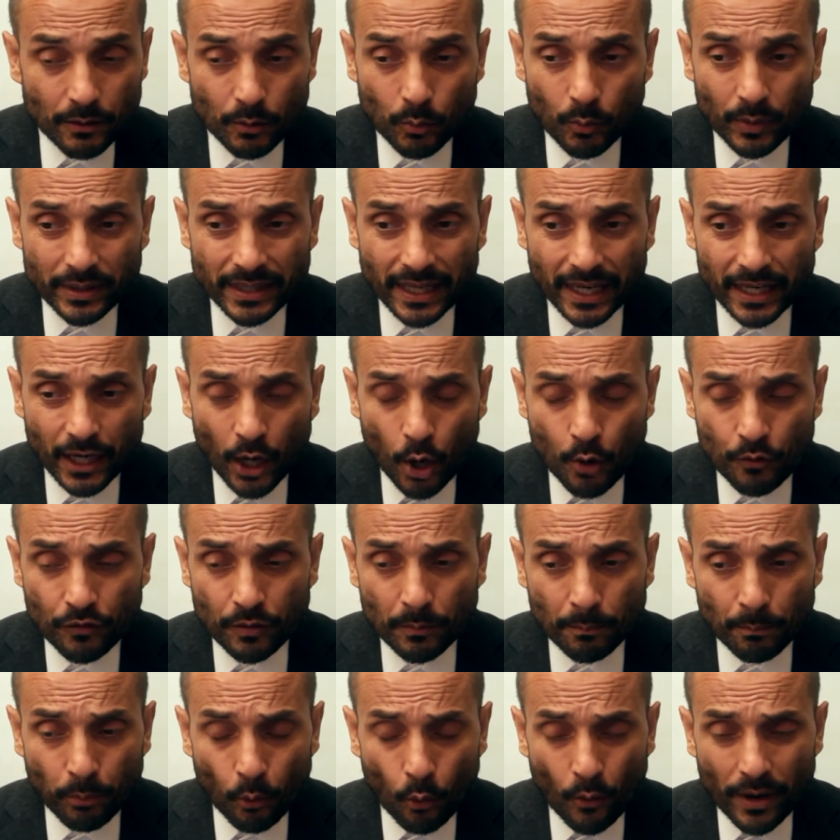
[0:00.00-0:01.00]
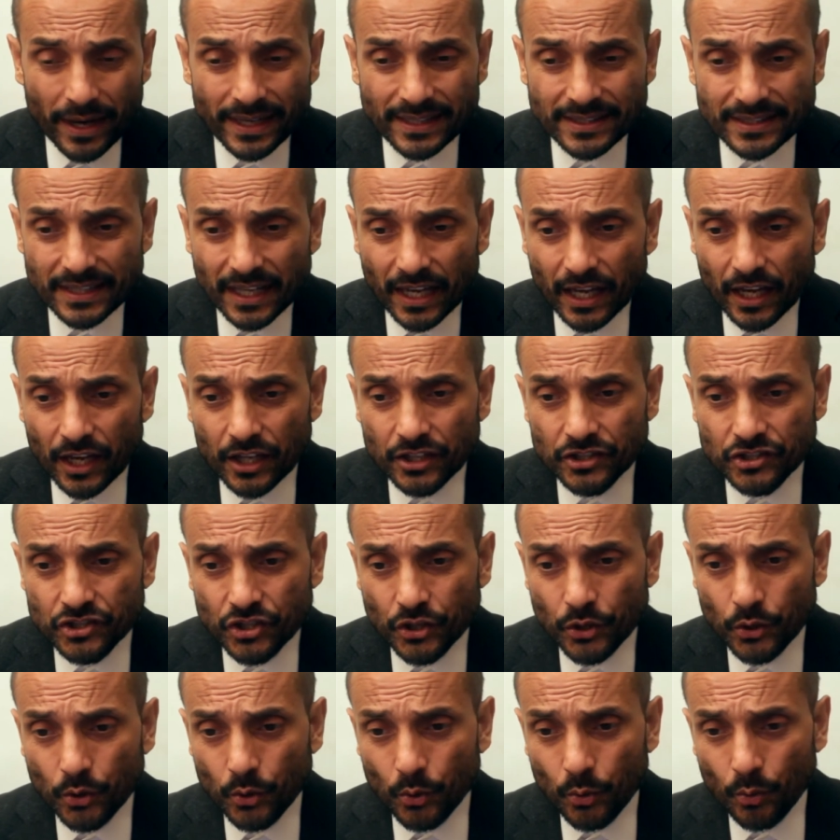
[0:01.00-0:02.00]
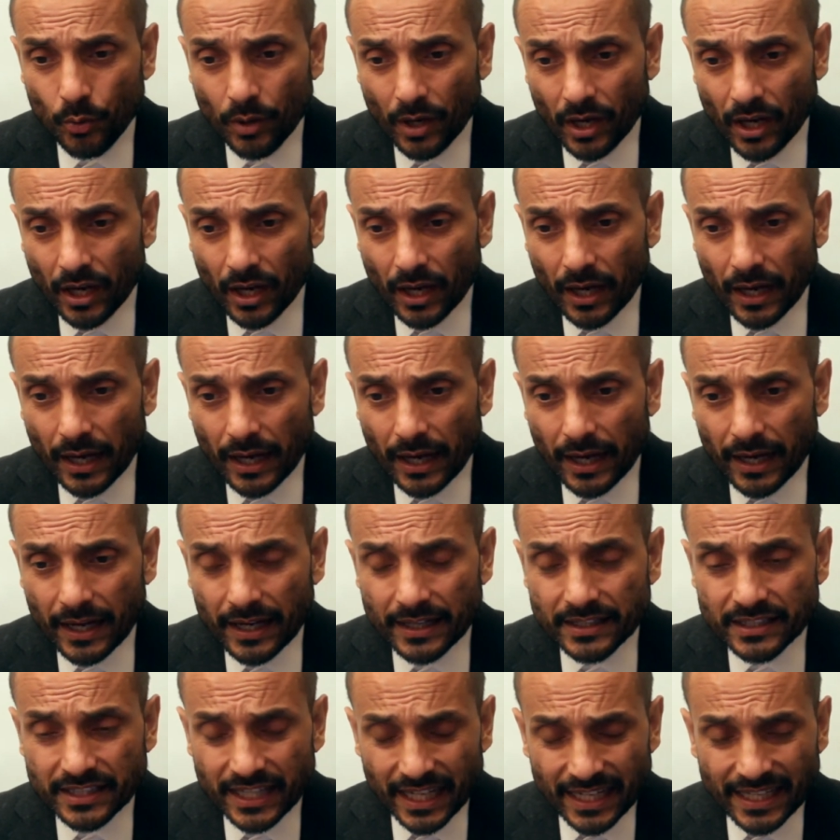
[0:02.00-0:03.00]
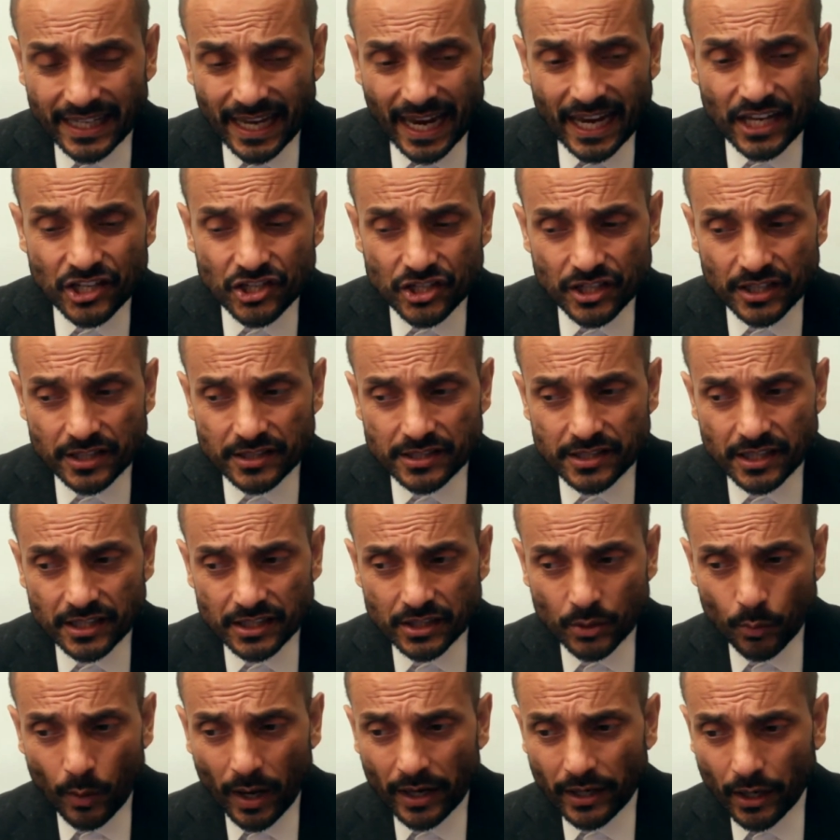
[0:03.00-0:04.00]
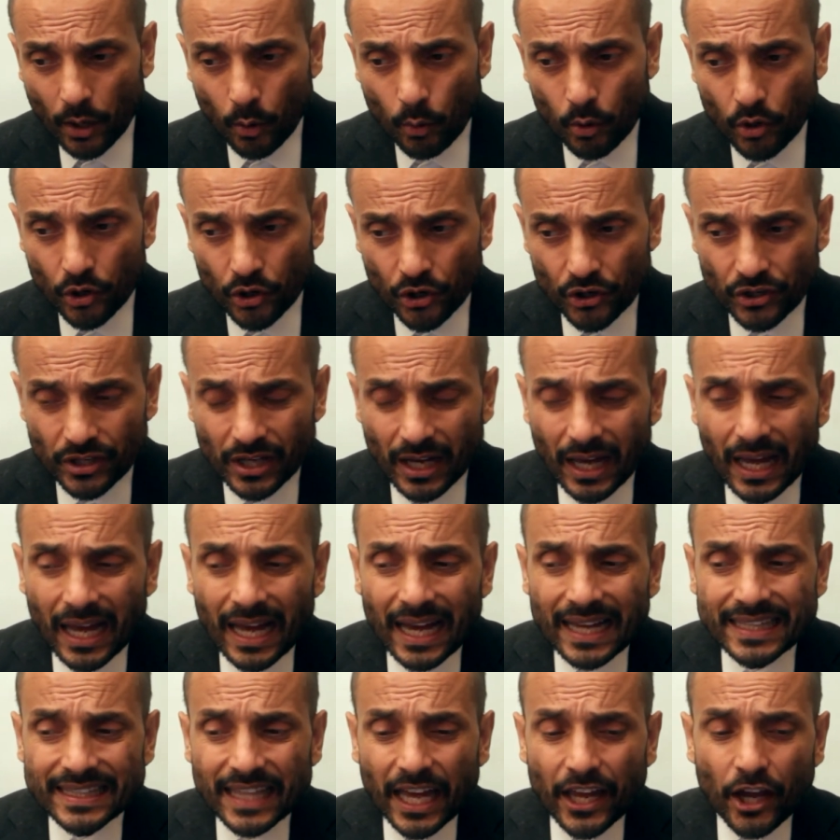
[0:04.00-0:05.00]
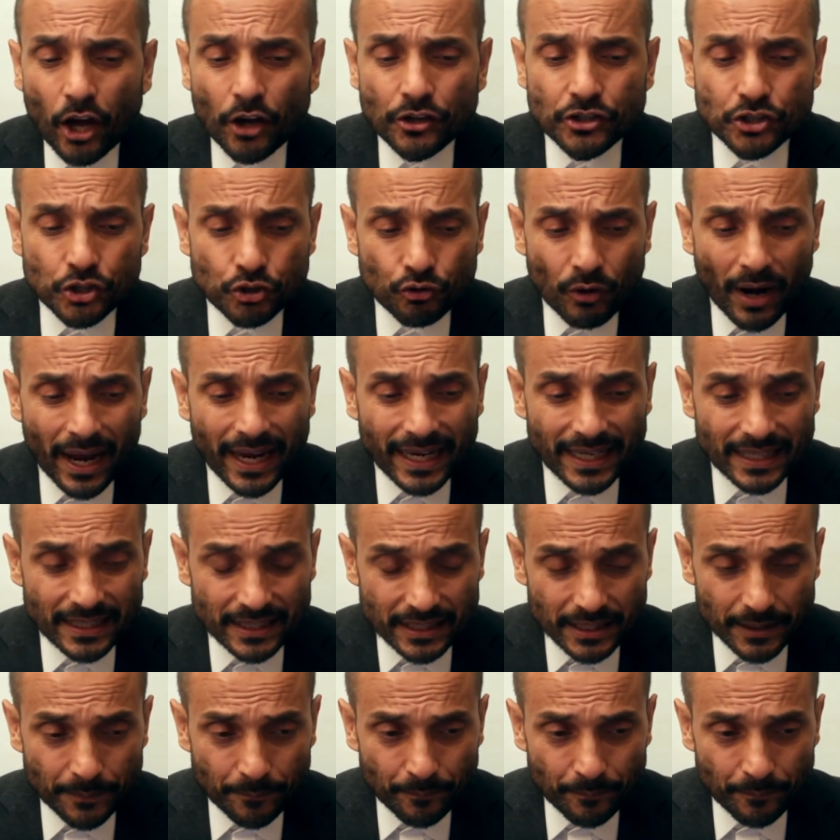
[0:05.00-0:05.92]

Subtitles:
When they go from boys to teenagers to adulthood, they are trained